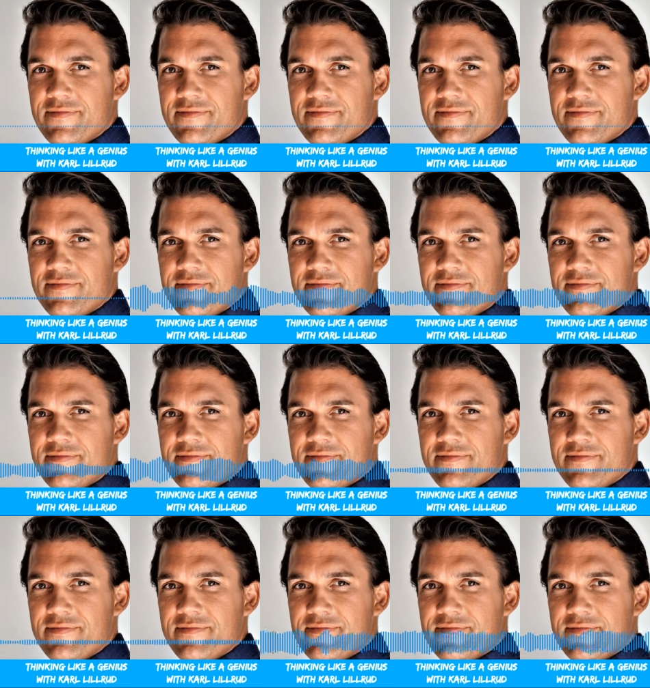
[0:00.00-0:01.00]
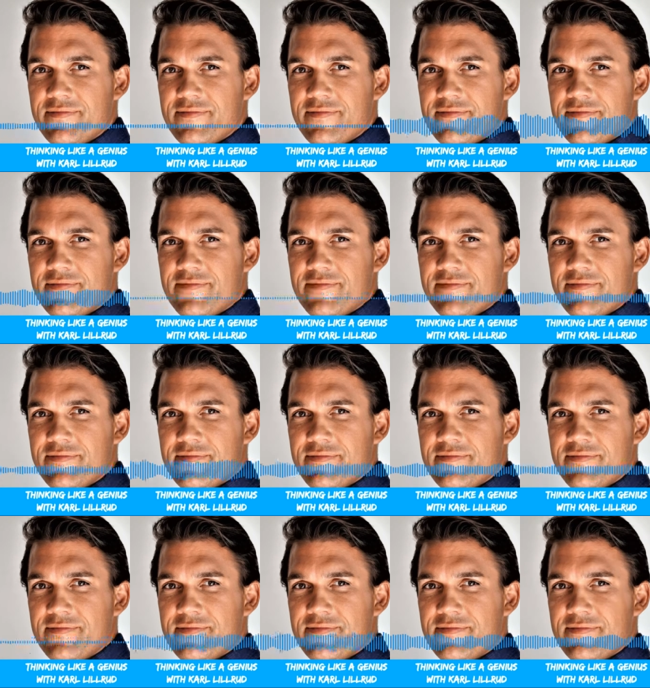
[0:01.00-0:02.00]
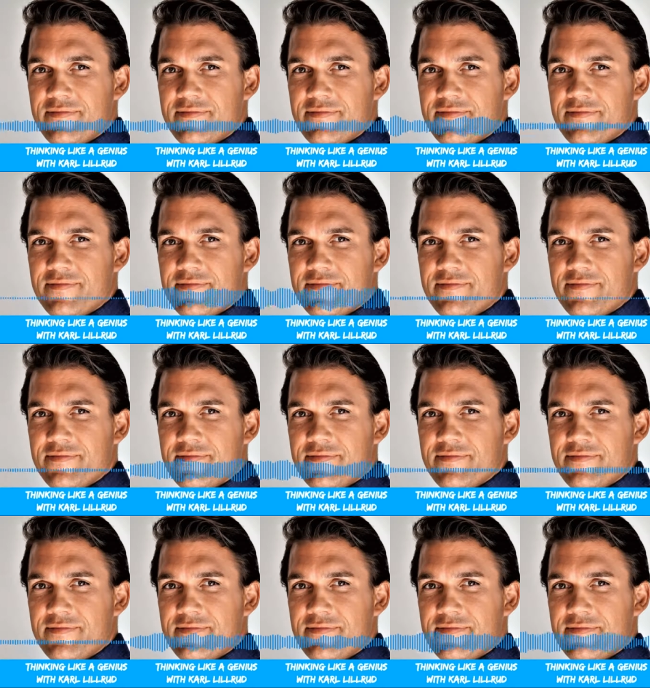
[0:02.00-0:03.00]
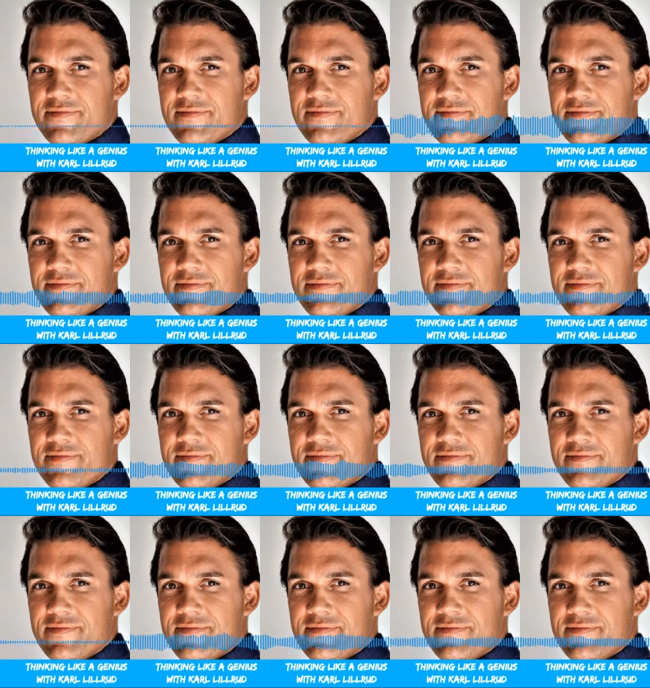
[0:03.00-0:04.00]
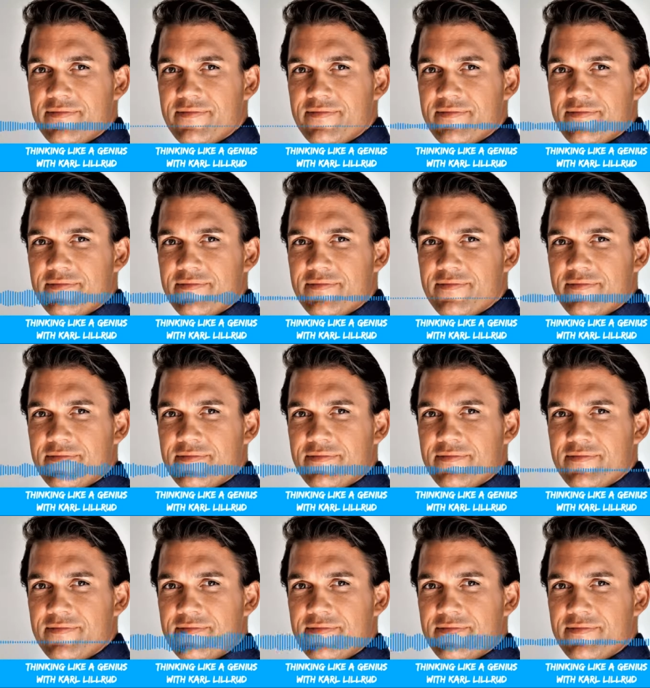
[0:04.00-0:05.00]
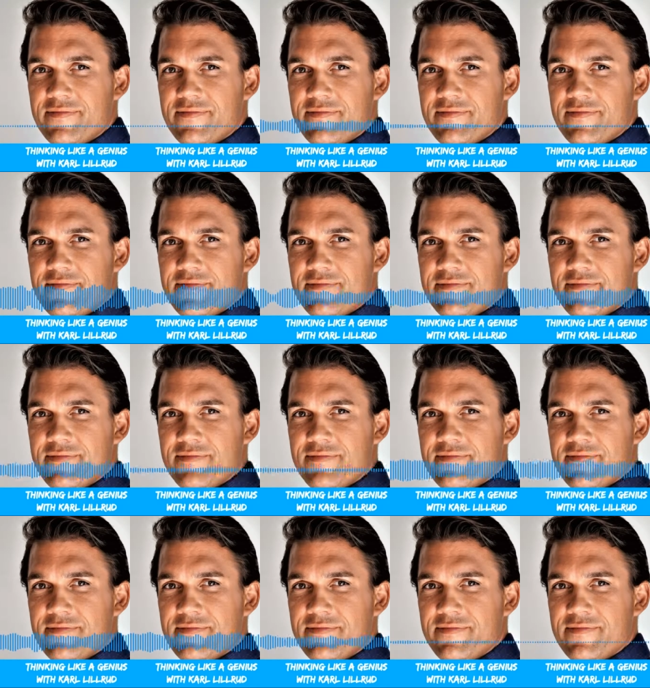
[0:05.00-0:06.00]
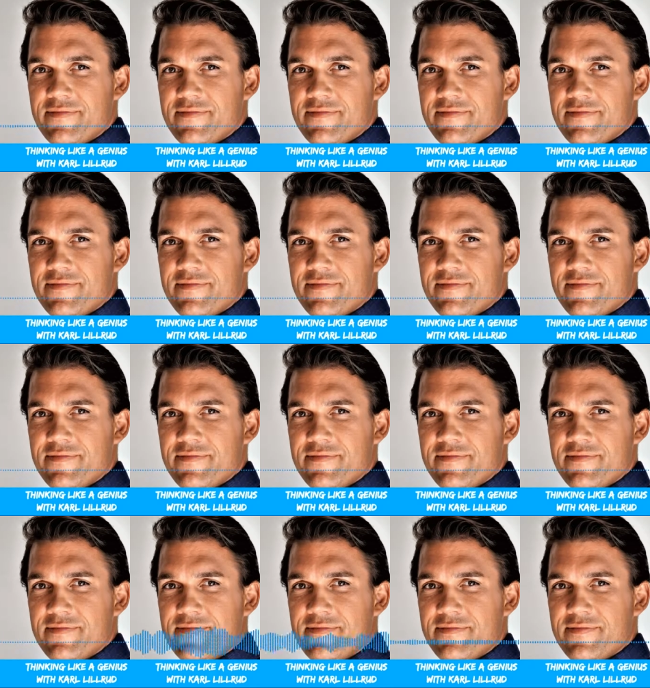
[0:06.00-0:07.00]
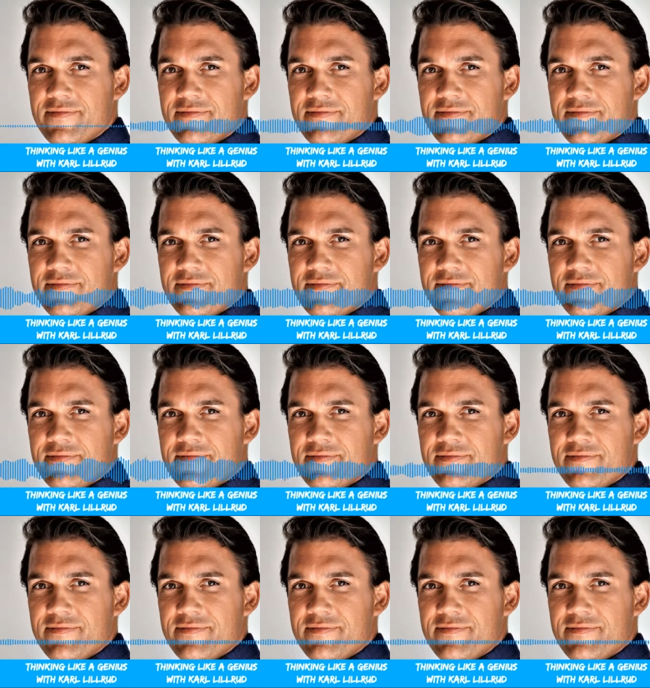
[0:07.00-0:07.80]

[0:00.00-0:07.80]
part of that's also understanding what your customer requirement is and, and being very clear about what the need is